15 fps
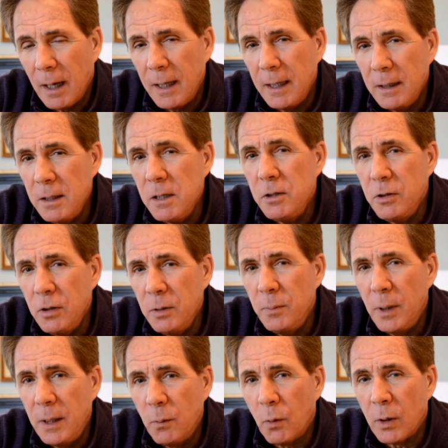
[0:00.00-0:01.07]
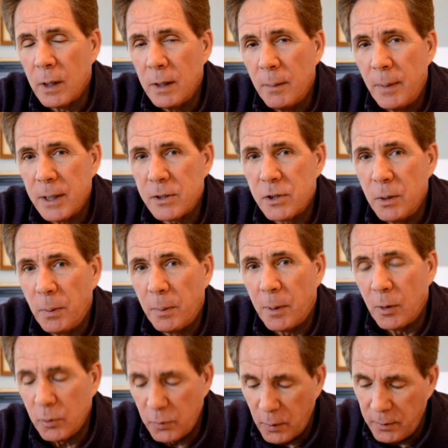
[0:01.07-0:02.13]
It could be one of the best Super
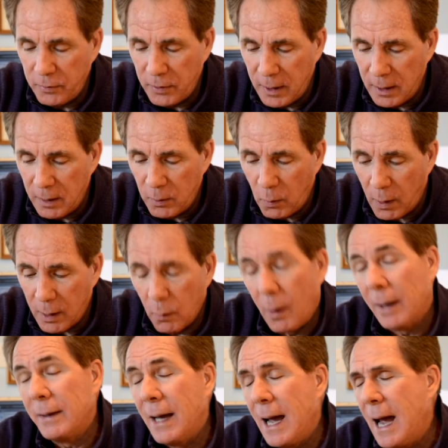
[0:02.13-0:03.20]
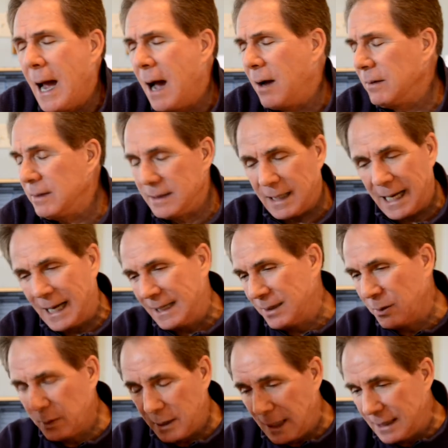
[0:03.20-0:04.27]
Bowls we've seen in quite a while. Now, I
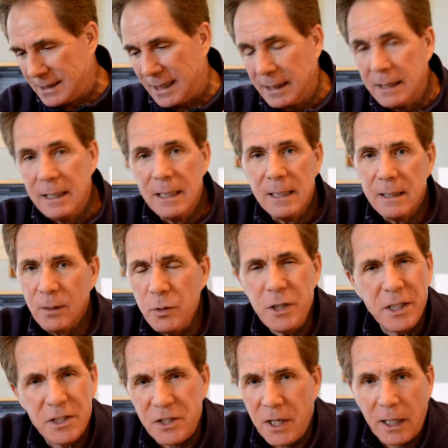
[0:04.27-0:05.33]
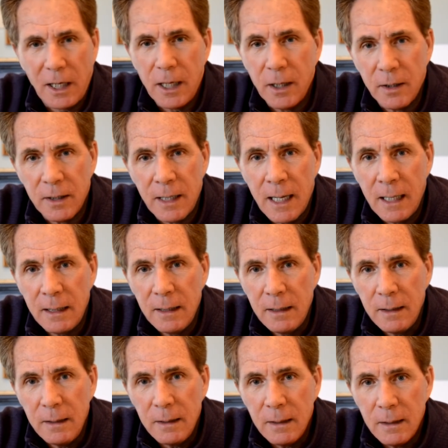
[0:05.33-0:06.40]
know, gosh, don't you get sick of hearing that?
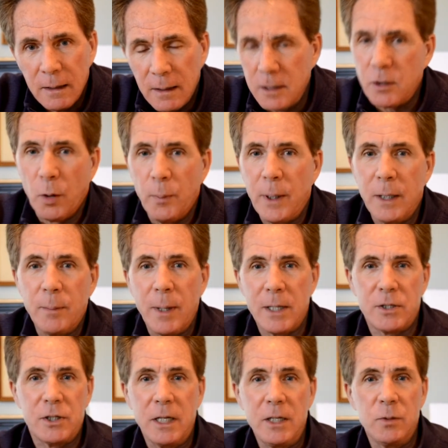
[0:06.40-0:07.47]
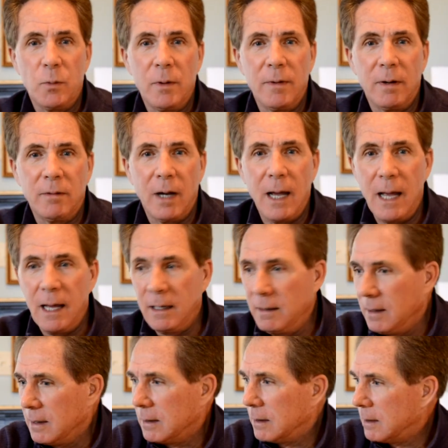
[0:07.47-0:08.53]
This is going to be the best season we've ever
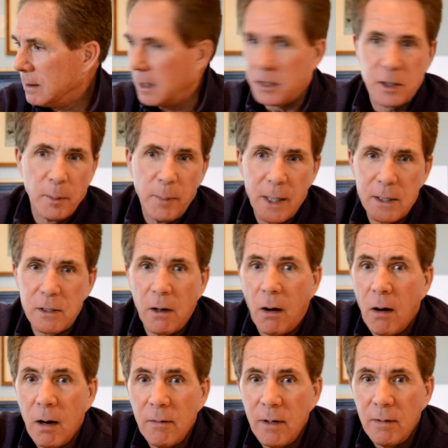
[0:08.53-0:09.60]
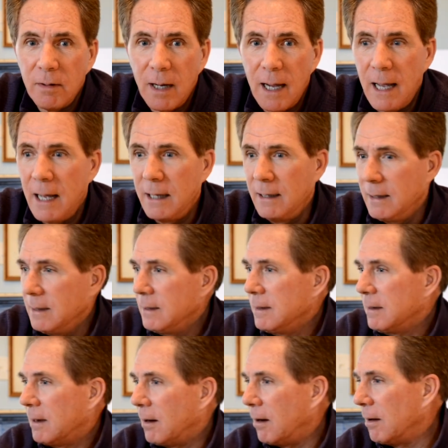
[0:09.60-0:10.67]
had. This is the best car I've ever had.
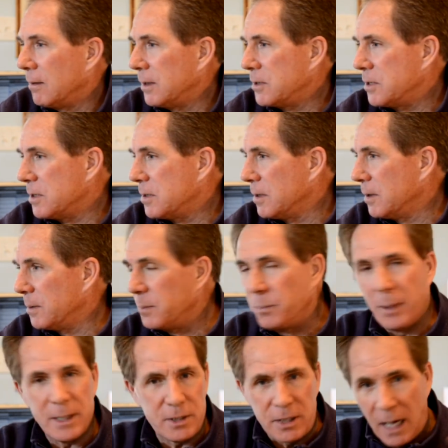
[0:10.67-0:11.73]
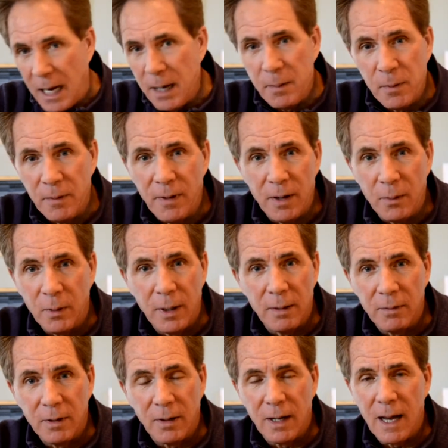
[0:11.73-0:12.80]
Oh, this is the best game we're
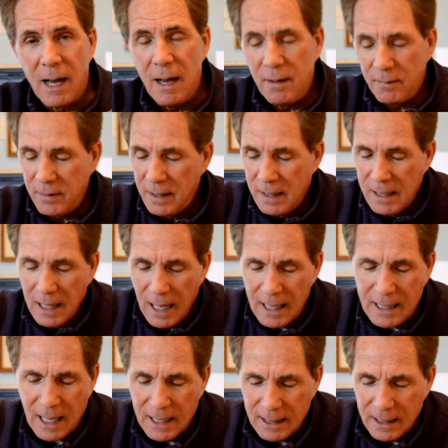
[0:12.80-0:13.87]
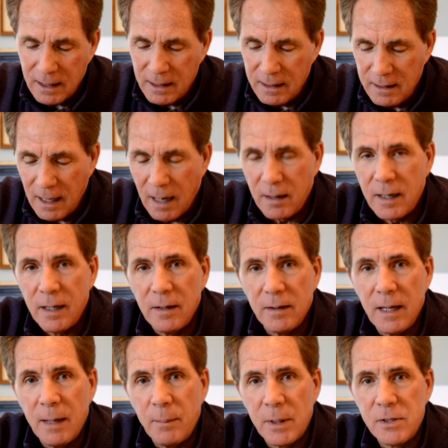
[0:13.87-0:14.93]
ever going to have. I kind of get tired of
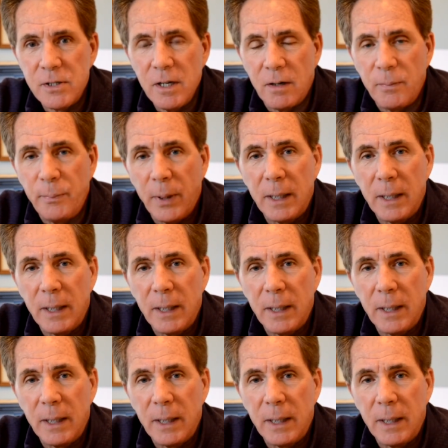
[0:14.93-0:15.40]
hearing that myself.